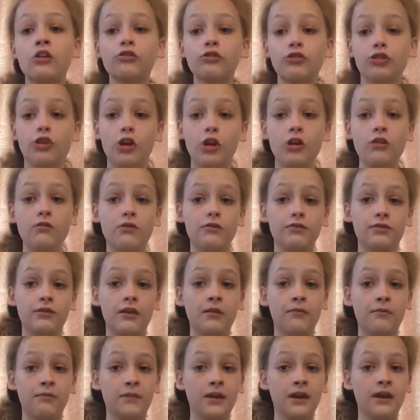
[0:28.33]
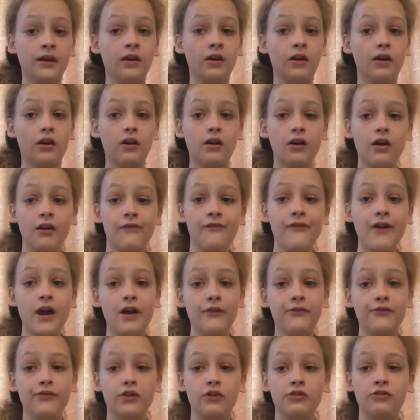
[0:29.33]
Two, there will be a
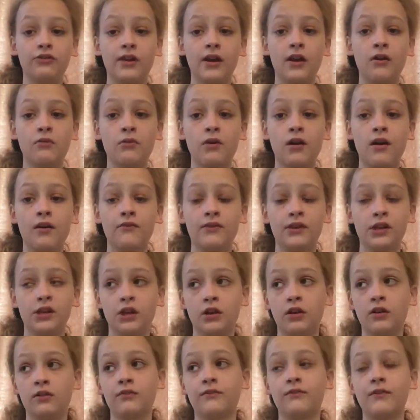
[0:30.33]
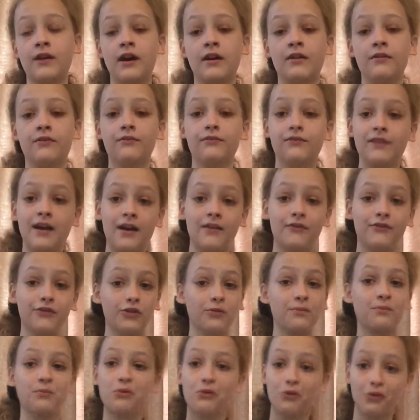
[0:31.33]
fair few DIY videos, a fair
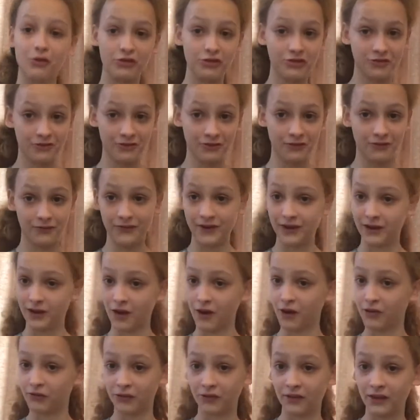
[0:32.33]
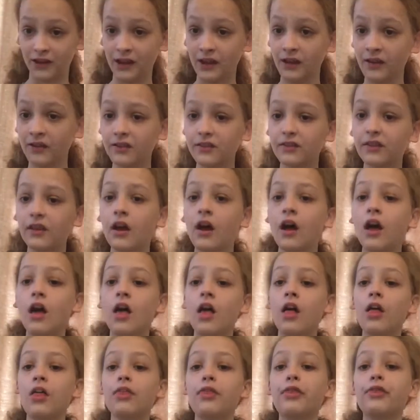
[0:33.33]
few portional videos on this.
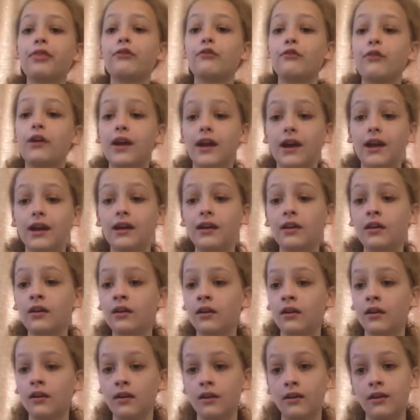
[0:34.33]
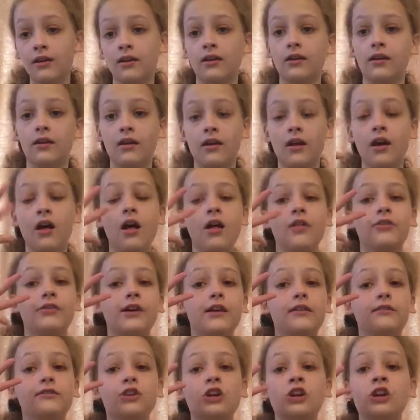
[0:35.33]
Three,
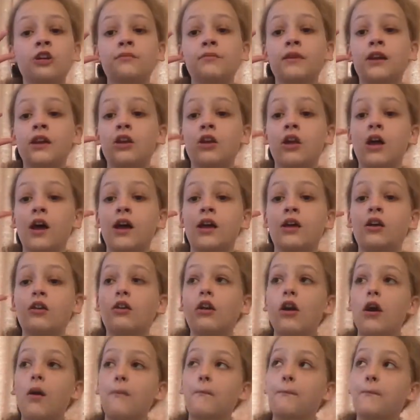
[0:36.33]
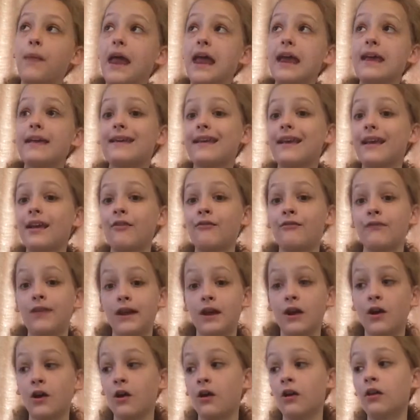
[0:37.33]
there's going to be like baking
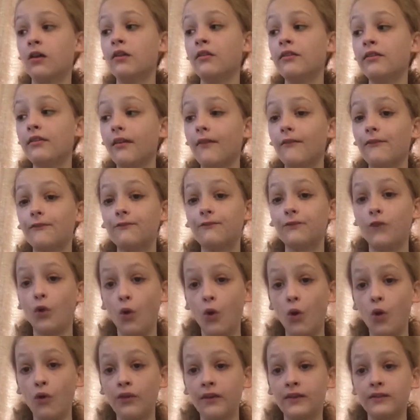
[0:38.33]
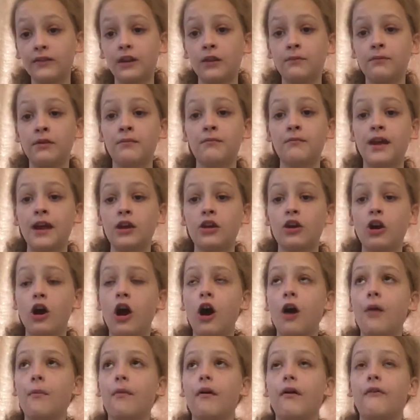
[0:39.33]
videos. Four, there's going to be
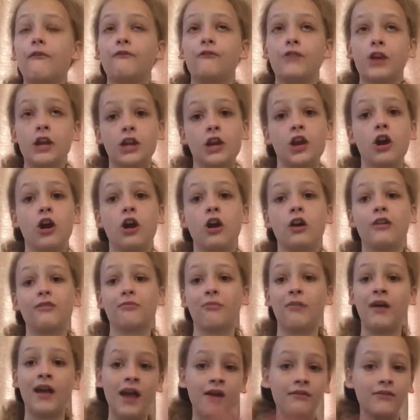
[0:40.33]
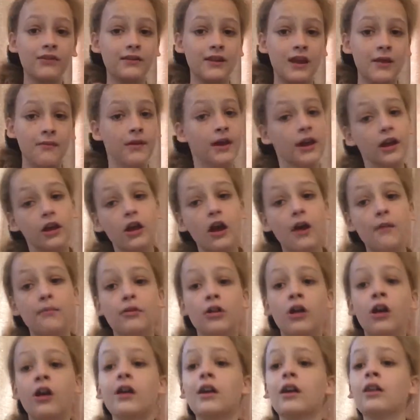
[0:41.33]
makeup videos, my everyday makeup
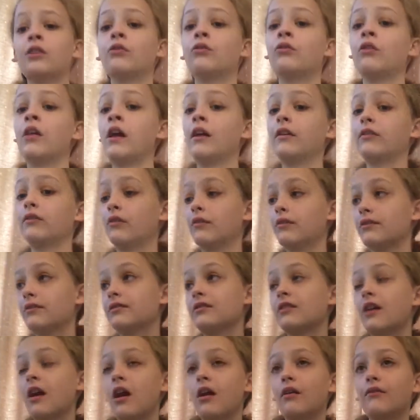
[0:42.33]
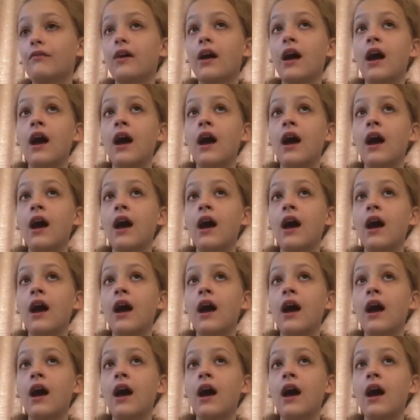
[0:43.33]
look and all that sort of stuff.